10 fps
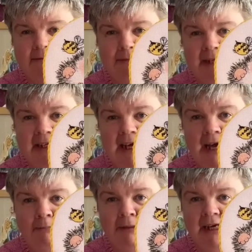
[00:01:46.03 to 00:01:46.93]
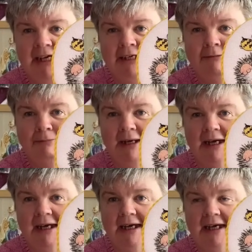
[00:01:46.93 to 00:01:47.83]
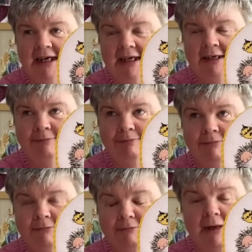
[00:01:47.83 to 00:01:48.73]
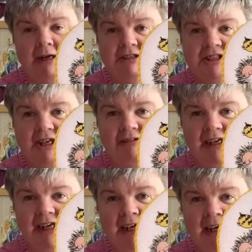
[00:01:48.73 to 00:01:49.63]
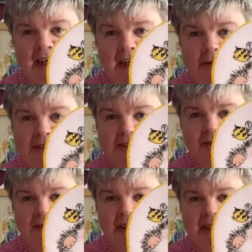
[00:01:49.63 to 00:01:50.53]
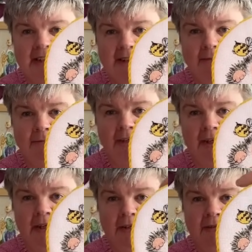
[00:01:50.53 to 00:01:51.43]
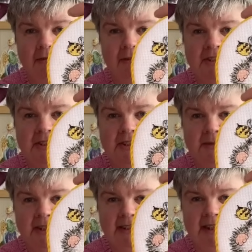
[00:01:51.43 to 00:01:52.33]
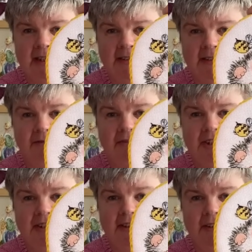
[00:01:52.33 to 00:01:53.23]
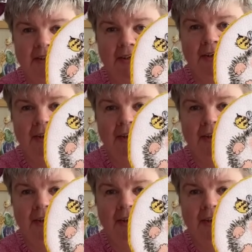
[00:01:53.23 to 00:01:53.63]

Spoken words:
Be Happy by Margaret. It was a cover kit in Cross Stitch magazine several years ago.